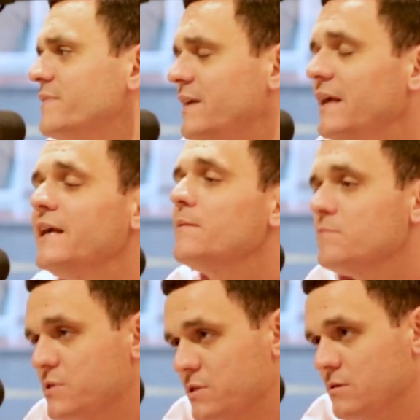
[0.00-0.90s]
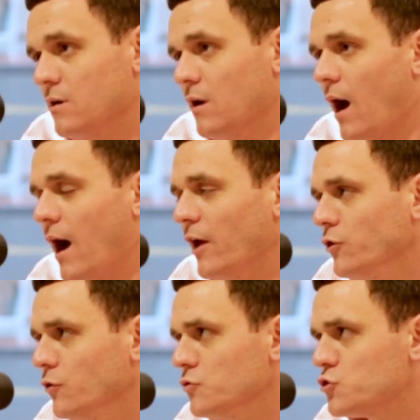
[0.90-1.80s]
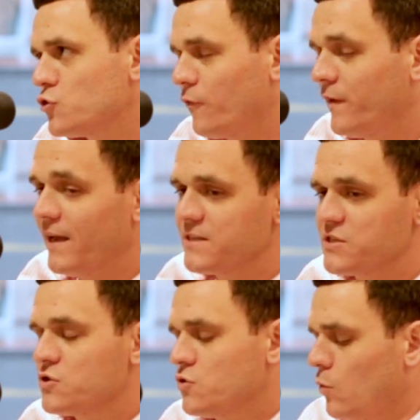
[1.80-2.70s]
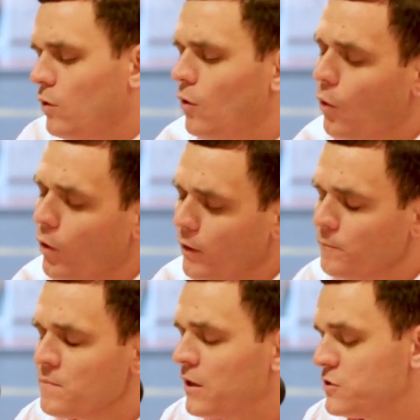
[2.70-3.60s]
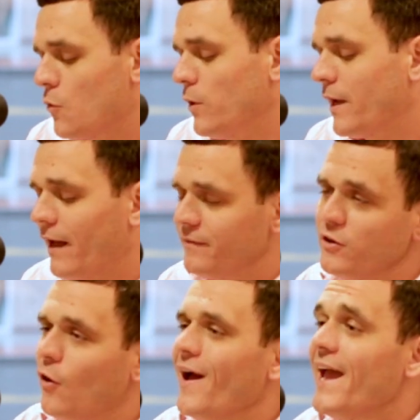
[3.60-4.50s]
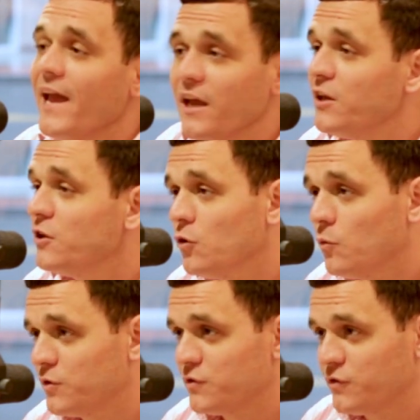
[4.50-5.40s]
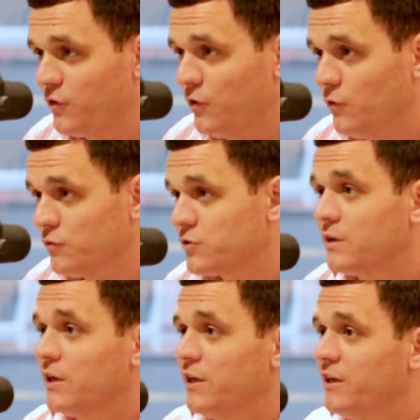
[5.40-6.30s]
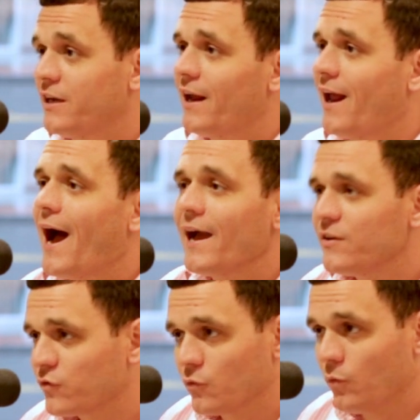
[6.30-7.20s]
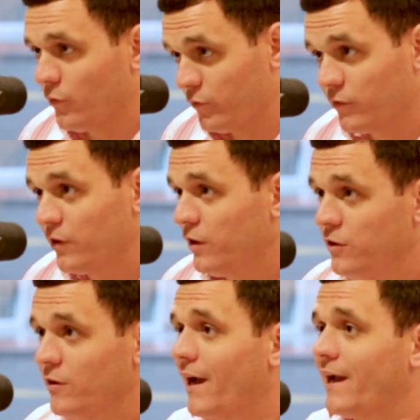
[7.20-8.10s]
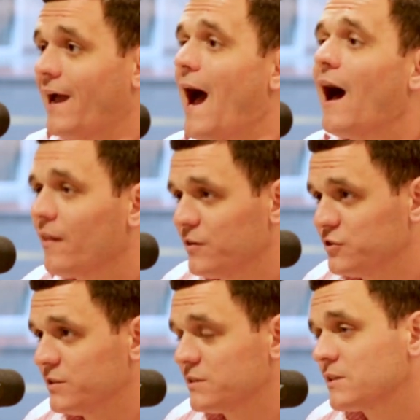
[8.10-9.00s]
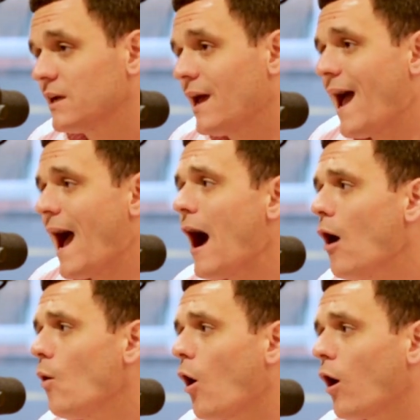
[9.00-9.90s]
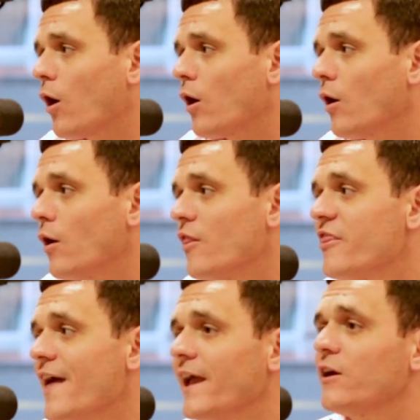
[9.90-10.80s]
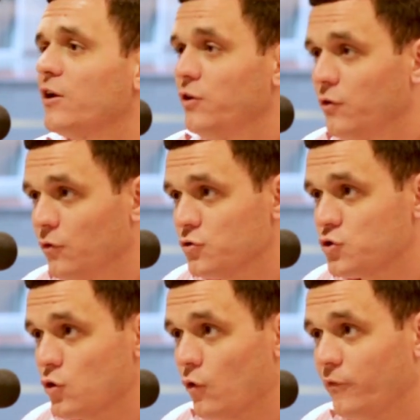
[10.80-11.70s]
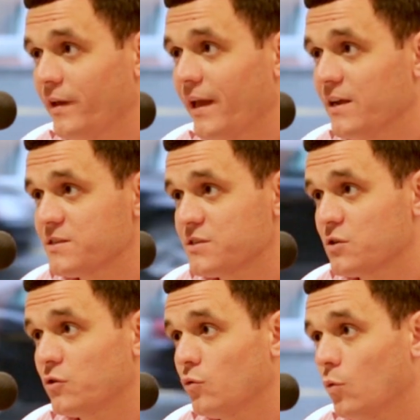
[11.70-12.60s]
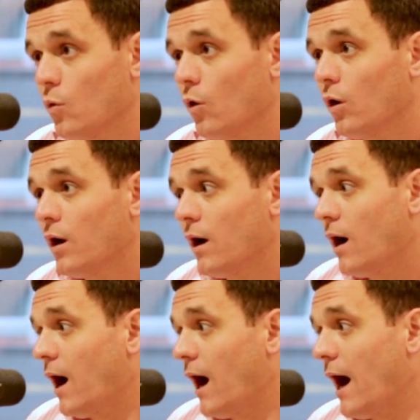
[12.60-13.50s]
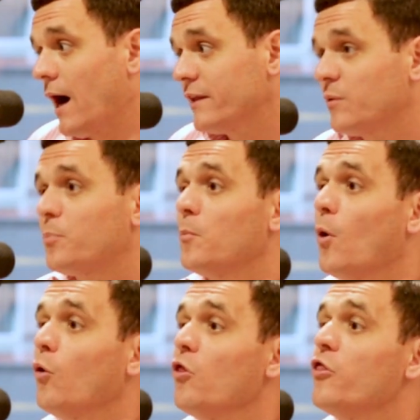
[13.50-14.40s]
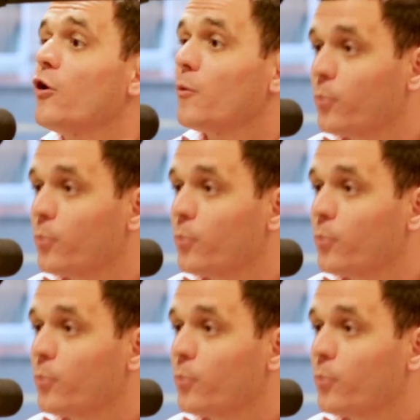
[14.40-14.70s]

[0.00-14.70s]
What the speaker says: teams use TropheCase as a tool? So we got, AAU, which is huge. You got high schools. You got colleges. How are they going to use TropheCase as a tool to promote their